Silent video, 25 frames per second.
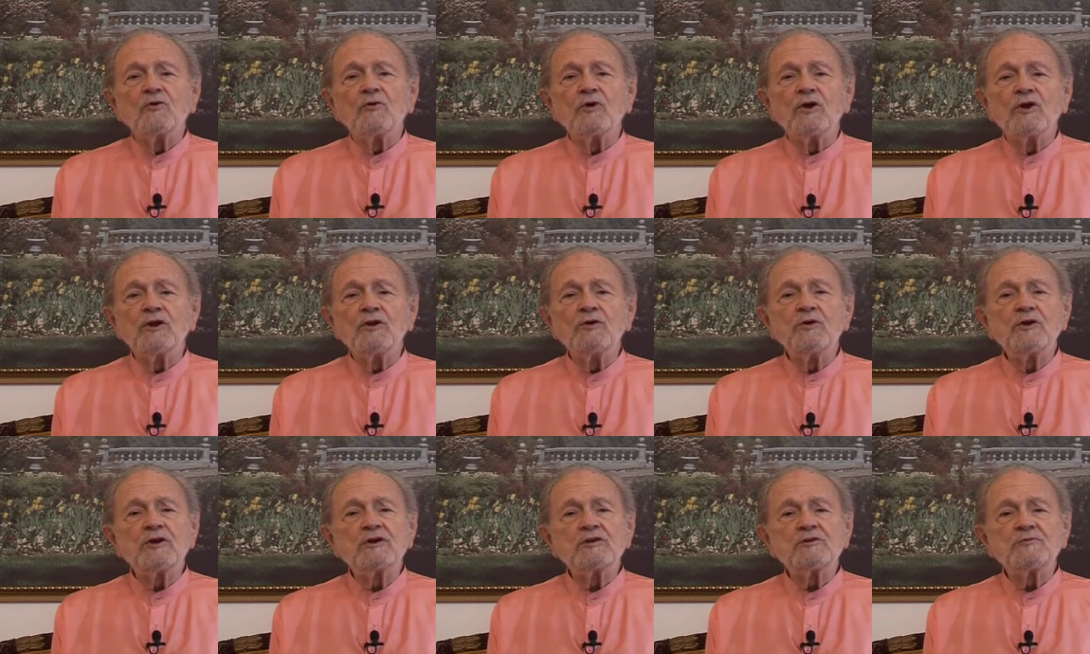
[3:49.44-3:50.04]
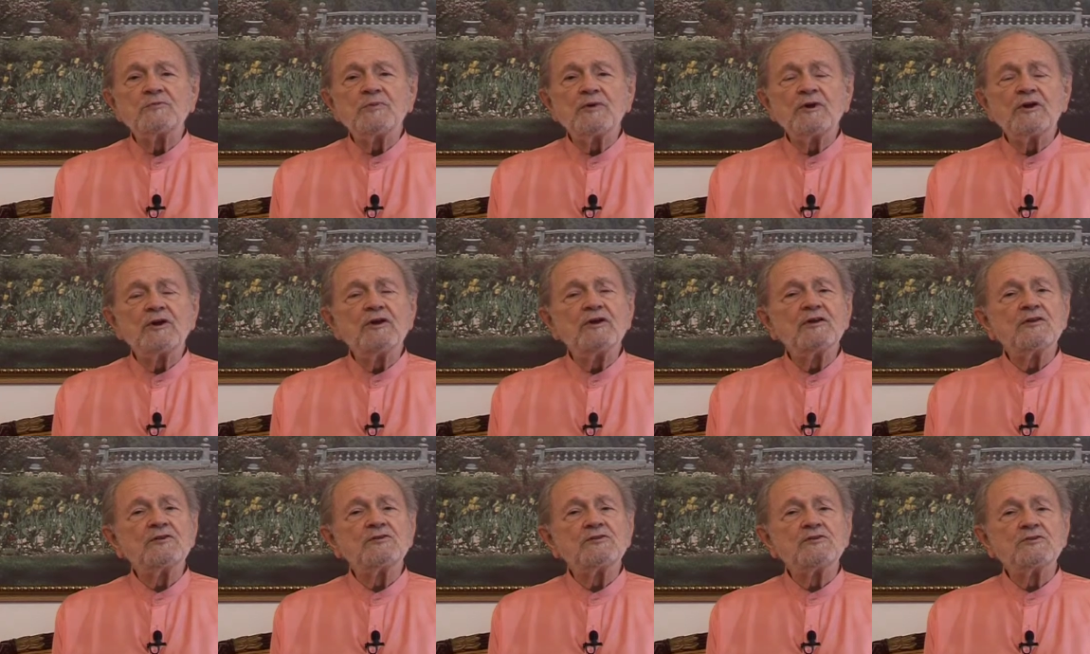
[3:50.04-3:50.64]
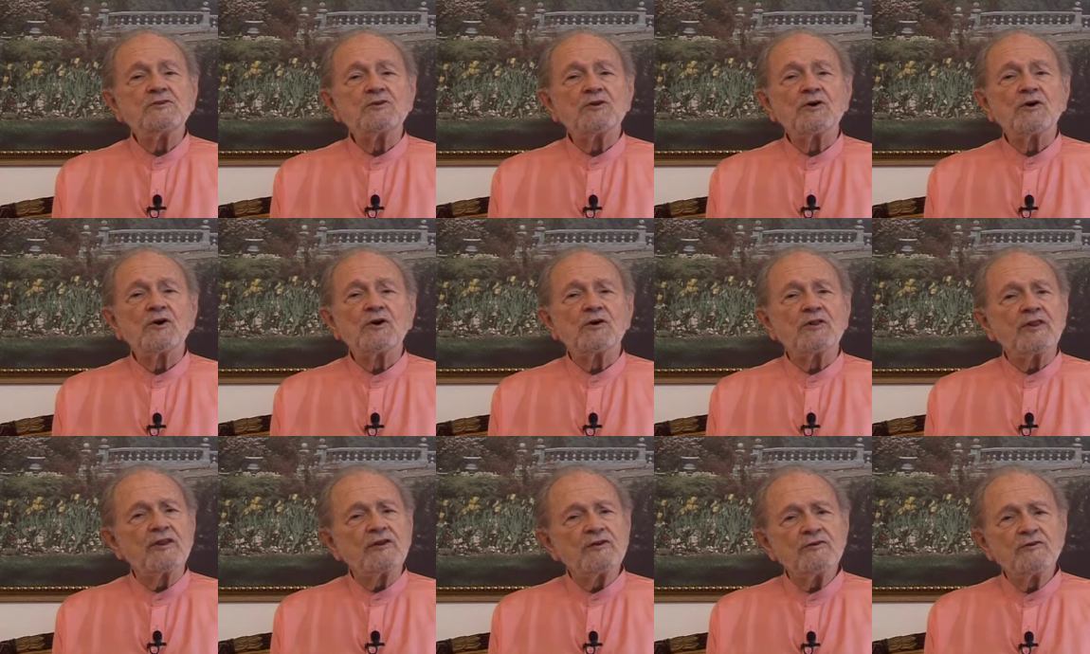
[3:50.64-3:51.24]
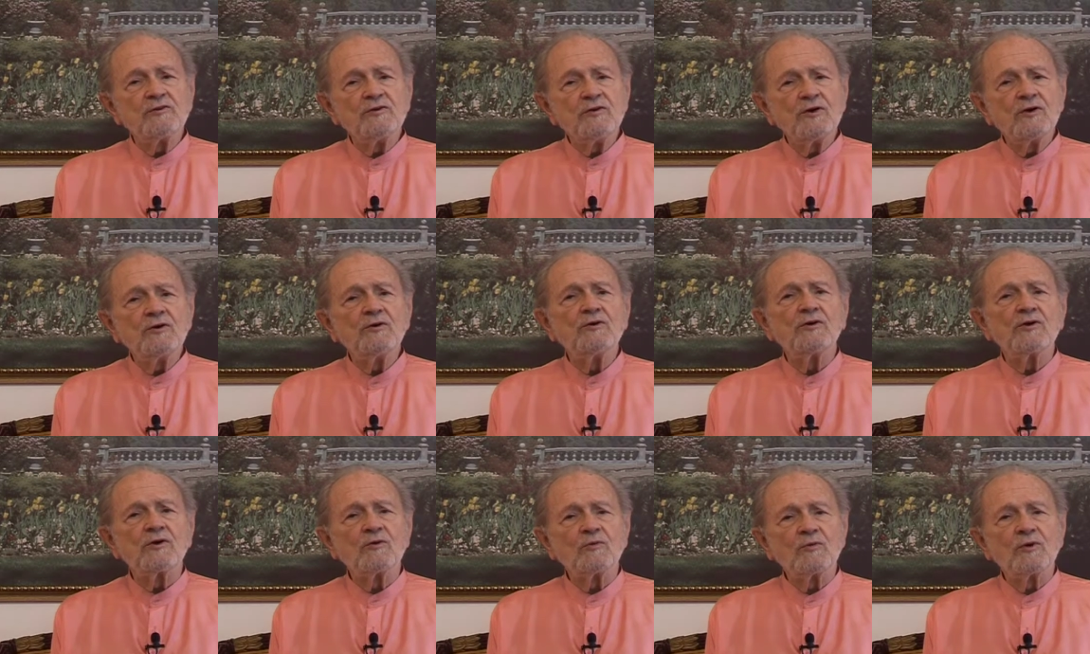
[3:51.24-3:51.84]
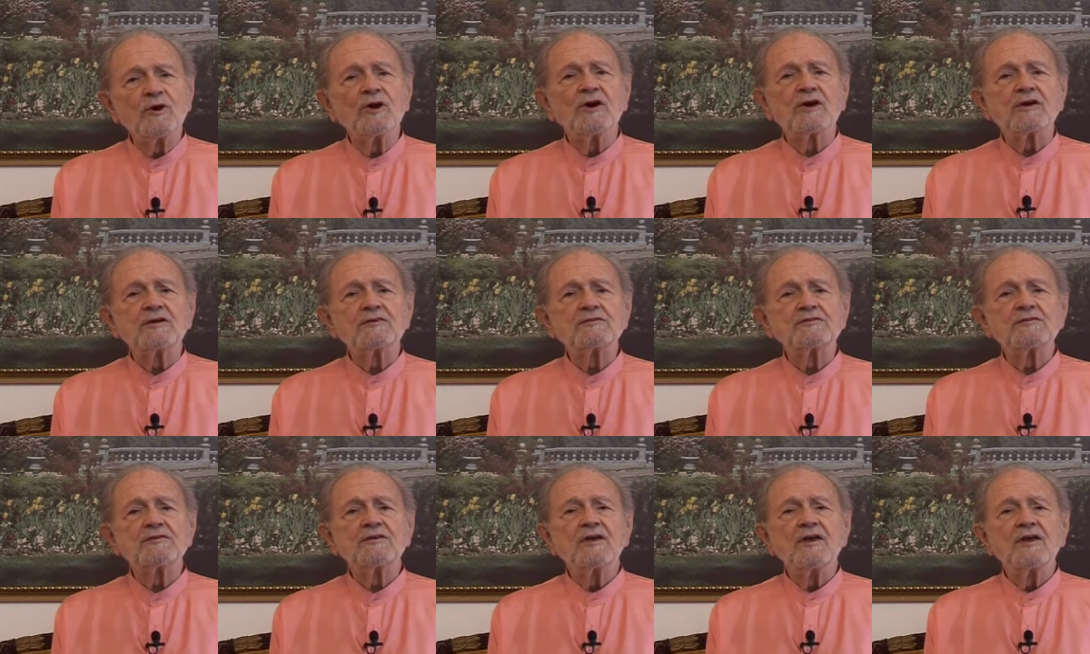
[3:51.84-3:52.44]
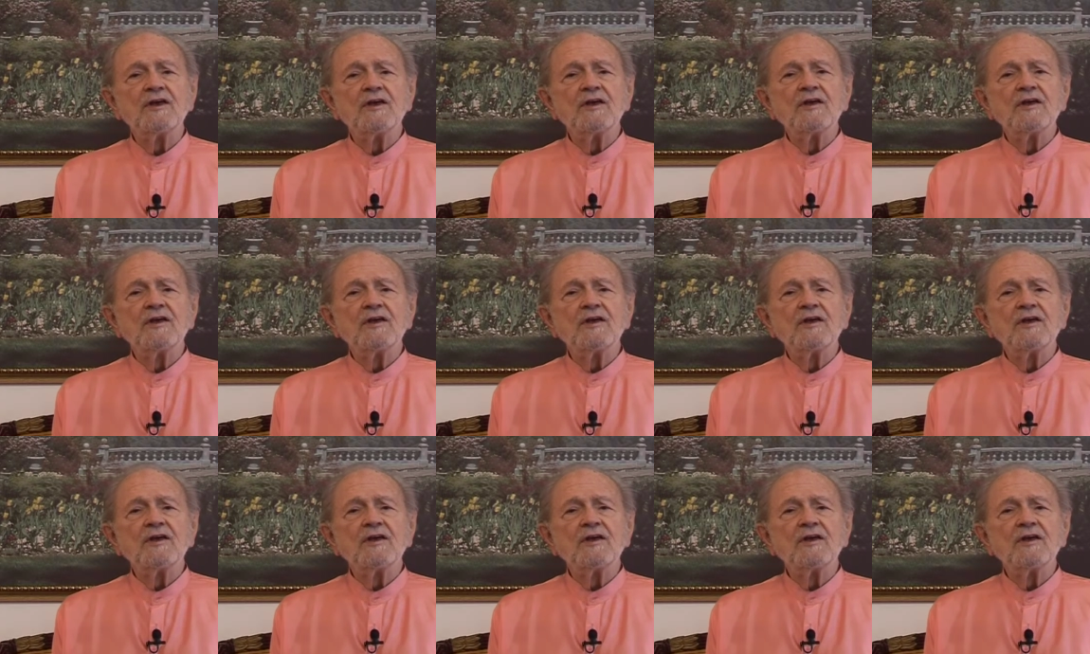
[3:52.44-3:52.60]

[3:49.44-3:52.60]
When you experience joy, then you know it works.